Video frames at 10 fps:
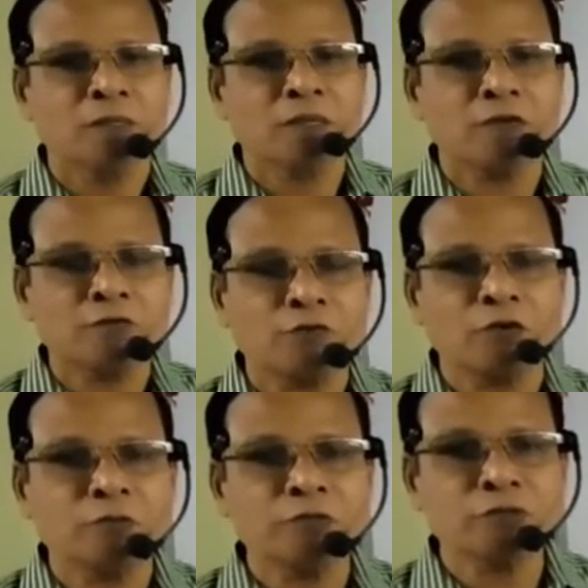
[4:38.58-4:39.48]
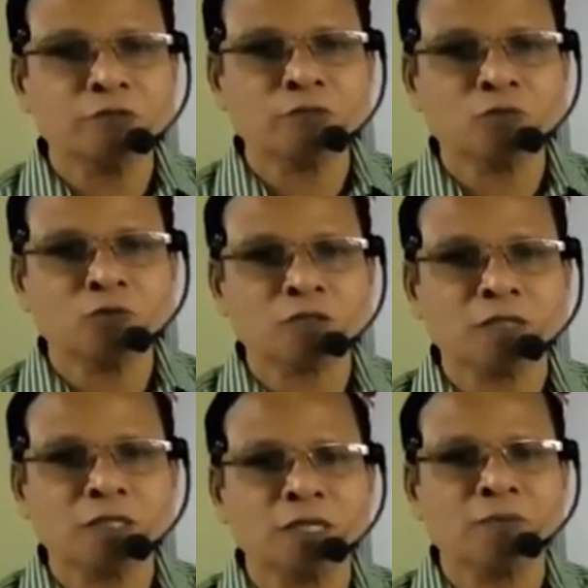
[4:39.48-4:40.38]
They are formed during what's
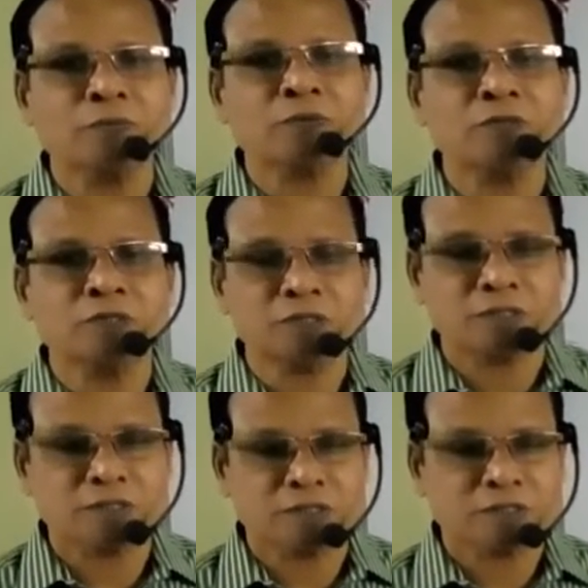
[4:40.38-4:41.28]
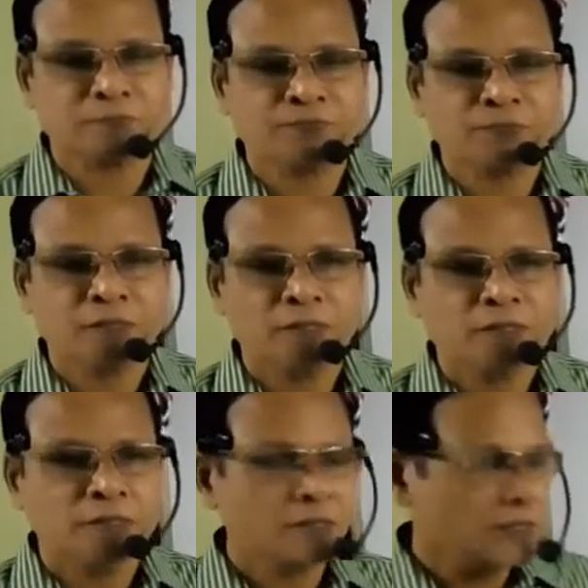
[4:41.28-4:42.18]
called embryogenesis.
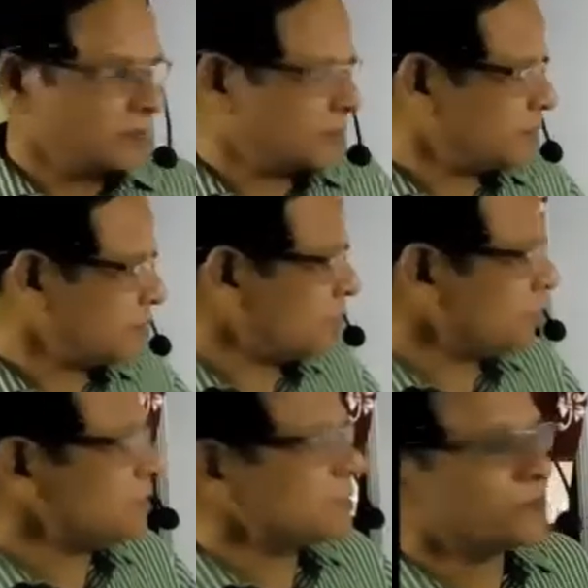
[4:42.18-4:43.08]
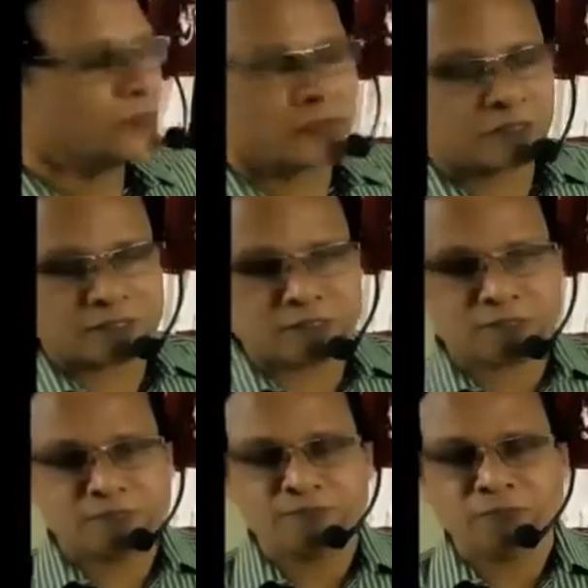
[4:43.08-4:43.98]
Then another
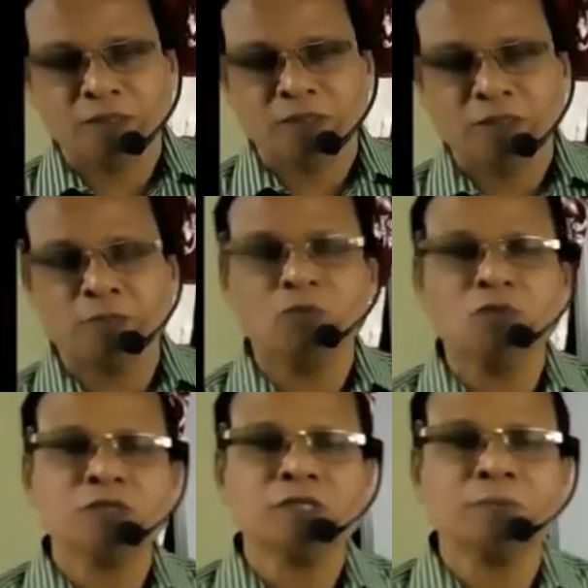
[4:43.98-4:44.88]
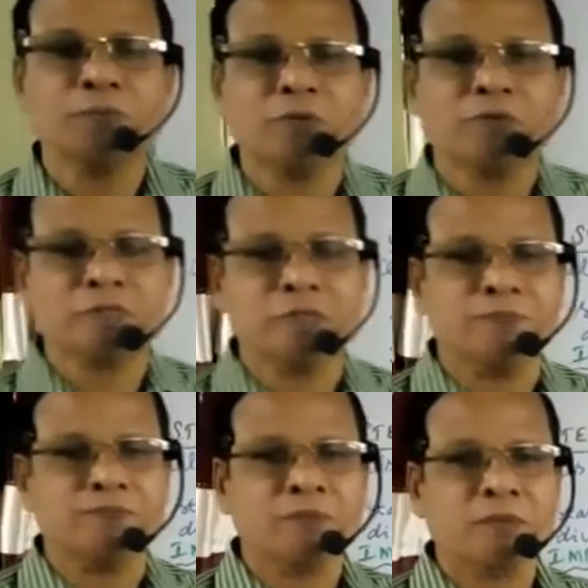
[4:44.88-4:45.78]
importance, the most important
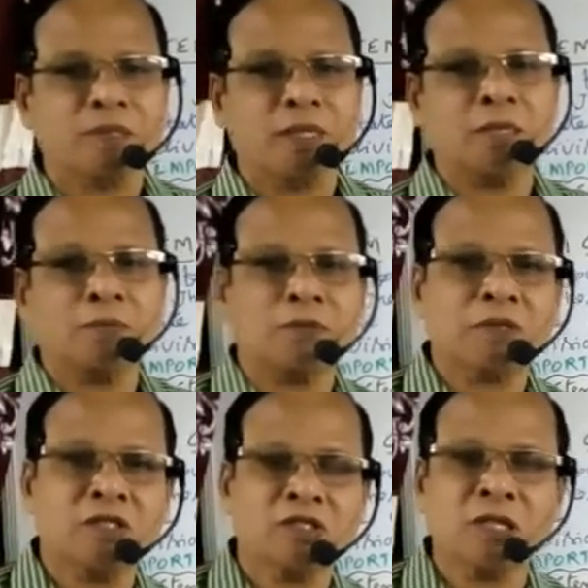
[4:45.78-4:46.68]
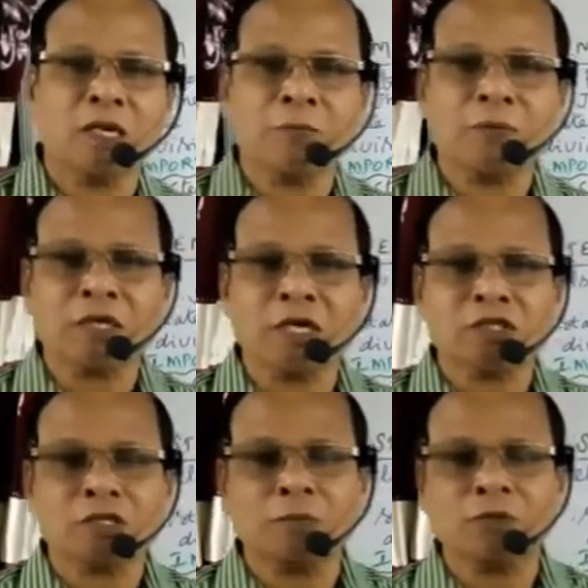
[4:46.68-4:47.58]
and potential
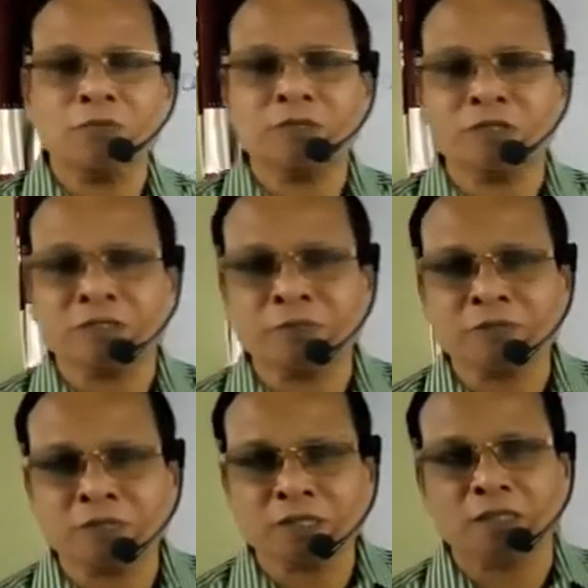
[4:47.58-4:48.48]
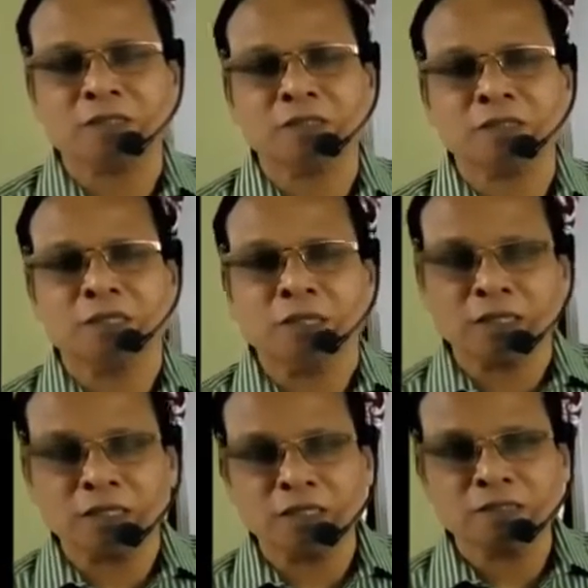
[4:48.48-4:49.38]
application of human stem cells
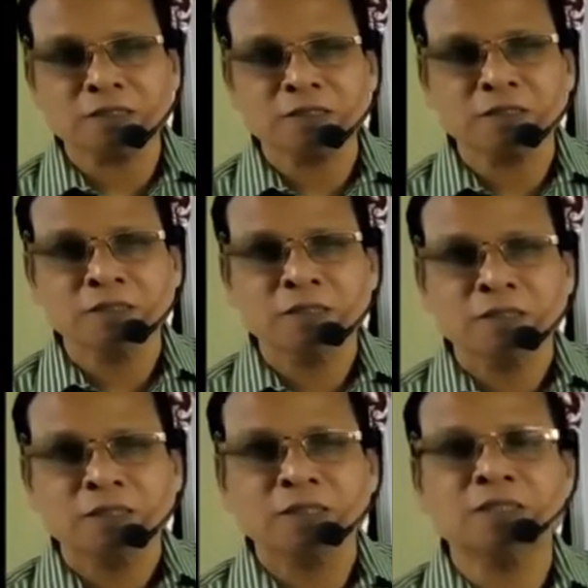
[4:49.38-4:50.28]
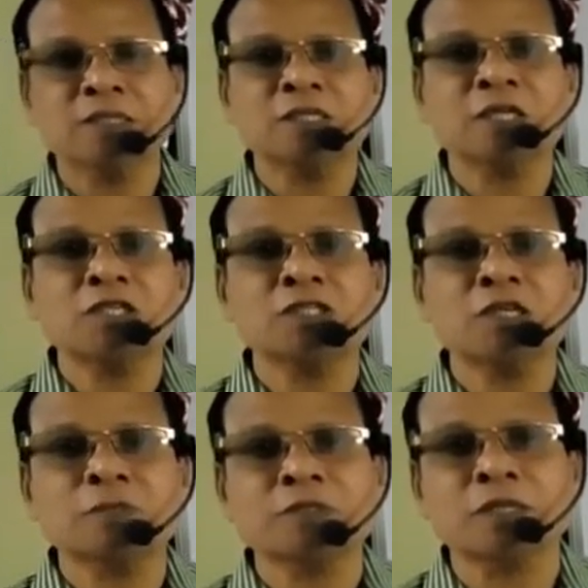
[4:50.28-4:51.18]
is the
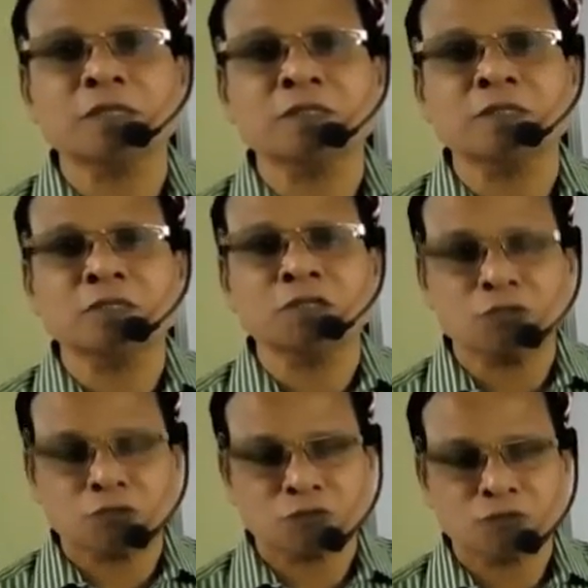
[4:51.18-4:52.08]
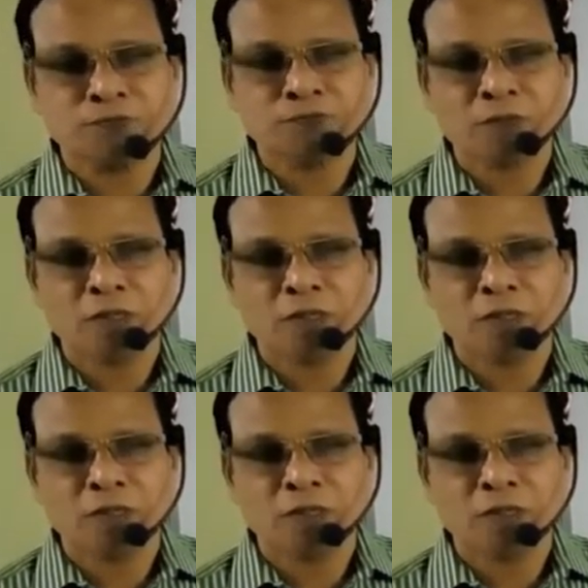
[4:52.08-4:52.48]
generation of cells and tissues.